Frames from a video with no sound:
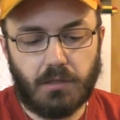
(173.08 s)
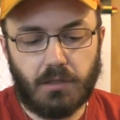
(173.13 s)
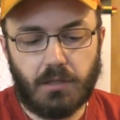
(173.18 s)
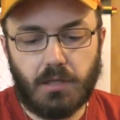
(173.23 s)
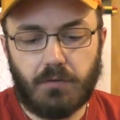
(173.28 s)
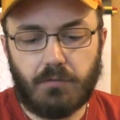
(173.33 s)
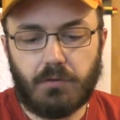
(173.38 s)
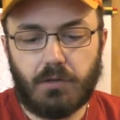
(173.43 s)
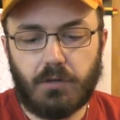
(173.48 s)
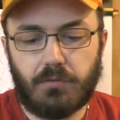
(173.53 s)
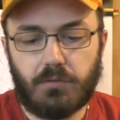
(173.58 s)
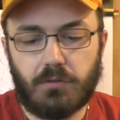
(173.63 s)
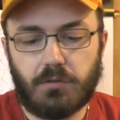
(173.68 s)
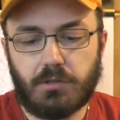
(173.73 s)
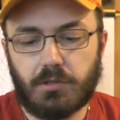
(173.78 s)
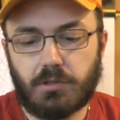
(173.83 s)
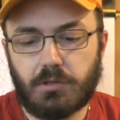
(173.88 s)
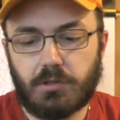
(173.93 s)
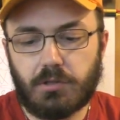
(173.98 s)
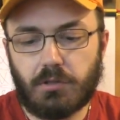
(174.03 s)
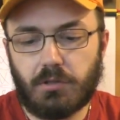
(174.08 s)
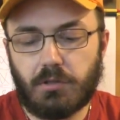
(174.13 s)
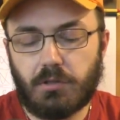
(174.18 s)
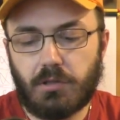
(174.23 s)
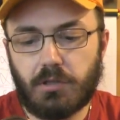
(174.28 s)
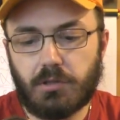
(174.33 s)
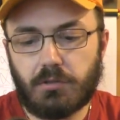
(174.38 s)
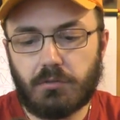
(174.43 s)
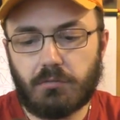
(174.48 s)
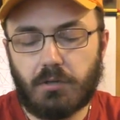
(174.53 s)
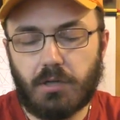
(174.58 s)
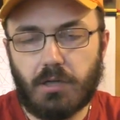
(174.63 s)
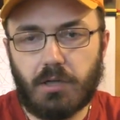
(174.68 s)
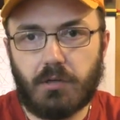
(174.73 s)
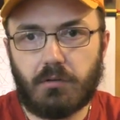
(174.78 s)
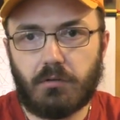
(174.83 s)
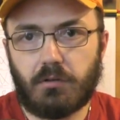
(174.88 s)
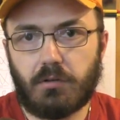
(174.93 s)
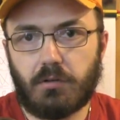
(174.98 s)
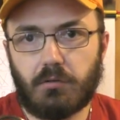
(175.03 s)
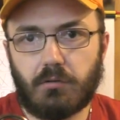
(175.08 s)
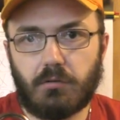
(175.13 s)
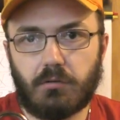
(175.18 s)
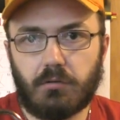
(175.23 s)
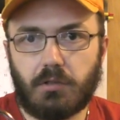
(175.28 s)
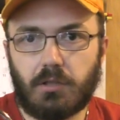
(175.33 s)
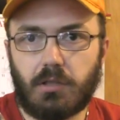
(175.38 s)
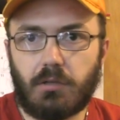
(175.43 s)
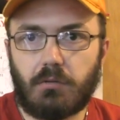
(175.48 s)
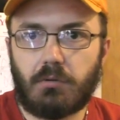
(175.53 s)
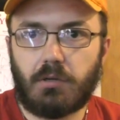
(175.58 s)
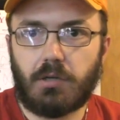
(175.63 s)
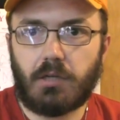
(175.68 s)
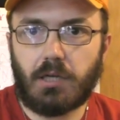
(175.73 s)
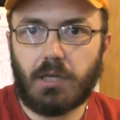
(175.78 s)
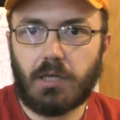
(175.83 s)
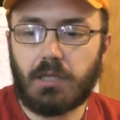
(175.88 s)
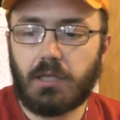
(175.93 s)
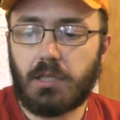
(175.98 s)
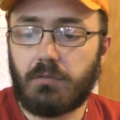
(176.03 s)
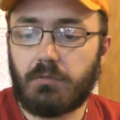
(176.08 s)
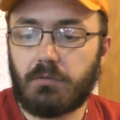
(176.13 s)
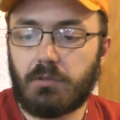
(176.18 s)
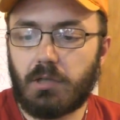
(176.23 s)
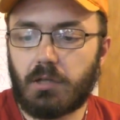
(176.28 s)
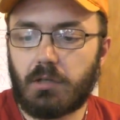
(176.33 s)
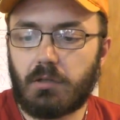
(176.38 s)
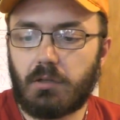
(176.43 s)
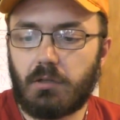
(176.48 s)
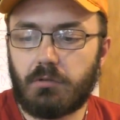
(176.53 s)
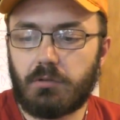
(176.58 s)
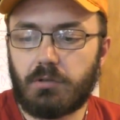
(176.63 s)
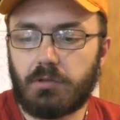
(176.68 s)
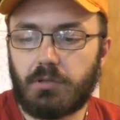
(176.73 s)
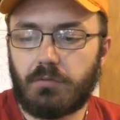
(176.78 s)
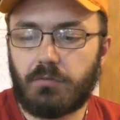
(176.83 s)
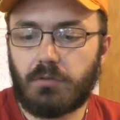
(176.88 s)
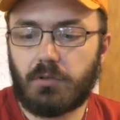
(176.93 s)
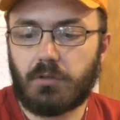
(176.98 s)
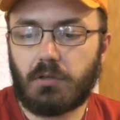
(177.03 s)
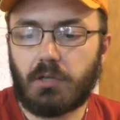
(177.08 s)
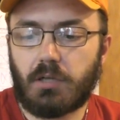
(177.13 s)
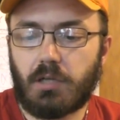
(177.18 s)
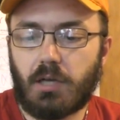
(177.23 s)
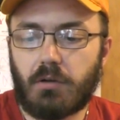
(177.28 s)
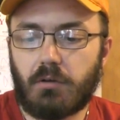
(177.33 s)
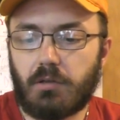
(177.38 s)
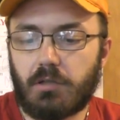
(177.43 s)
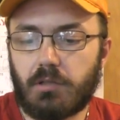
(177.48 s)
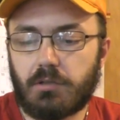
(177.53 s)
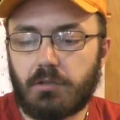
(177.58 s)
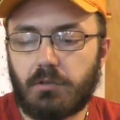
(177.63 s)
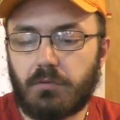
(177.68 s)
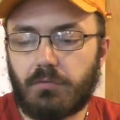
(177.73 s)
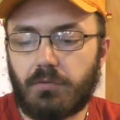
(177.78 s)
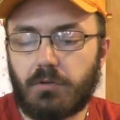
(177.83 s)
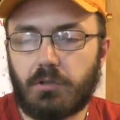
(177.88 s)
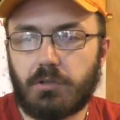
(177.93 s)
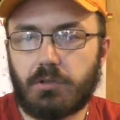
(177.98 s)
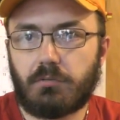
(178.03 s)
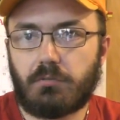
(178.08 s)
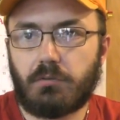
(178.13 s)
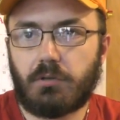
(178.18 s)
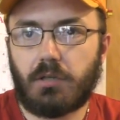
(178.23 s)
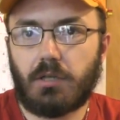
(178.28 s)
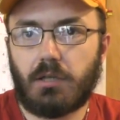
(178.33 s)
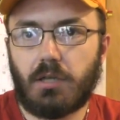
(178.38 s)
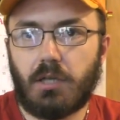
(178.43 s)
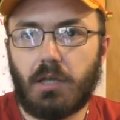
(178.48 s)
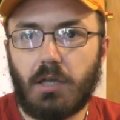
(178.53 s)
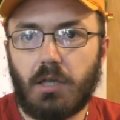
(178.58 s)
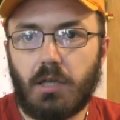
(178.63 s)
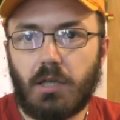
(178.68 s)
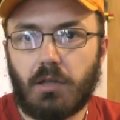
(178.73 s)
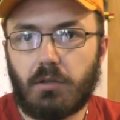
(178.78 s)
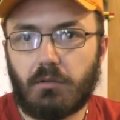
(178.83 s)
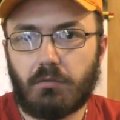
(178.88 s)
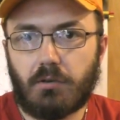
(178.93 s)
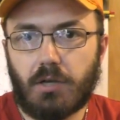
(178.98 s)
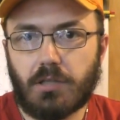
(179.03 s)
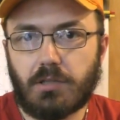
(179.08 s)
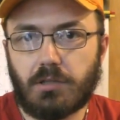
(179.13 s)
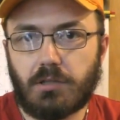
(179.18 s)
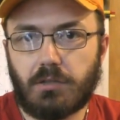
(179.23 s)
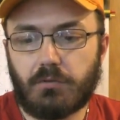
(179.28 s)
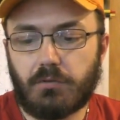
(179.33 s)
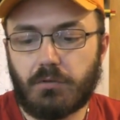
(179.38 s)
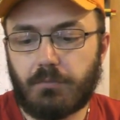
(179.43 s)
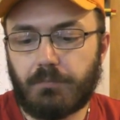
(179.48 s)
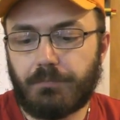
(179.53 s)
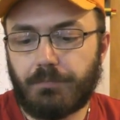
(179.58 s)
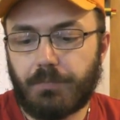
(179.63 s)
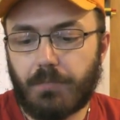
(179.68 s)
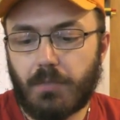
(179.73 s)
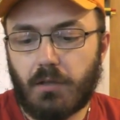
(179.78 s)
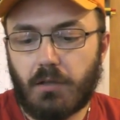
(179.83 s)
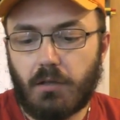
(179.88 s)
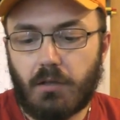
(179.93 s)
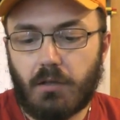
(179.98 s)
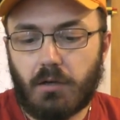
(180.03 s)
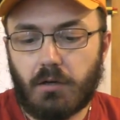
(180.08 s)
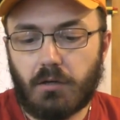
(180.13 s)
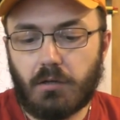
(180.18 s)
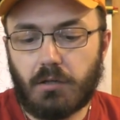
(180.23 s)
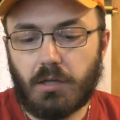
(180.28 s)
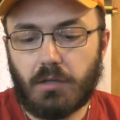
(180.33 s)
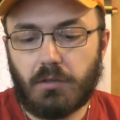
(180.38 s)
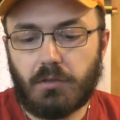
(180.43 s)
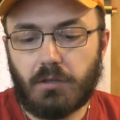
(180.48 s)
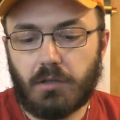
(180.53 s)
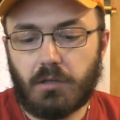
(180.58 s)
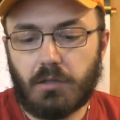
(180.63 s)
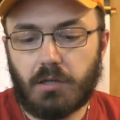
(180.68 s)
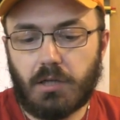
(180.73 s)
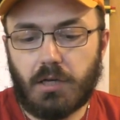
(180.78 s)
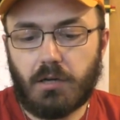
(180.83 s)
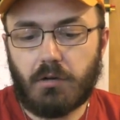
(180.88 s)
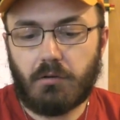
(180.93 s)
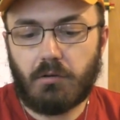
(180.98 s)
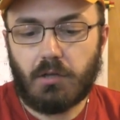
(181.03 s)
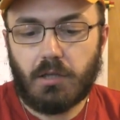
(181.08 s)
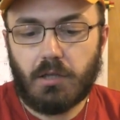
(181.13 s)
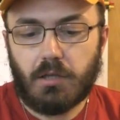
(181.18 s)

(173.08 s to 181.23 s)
even if you just turn these around, the only one I can even get close to figuring out is the first one. The rest of them are nothing. Now,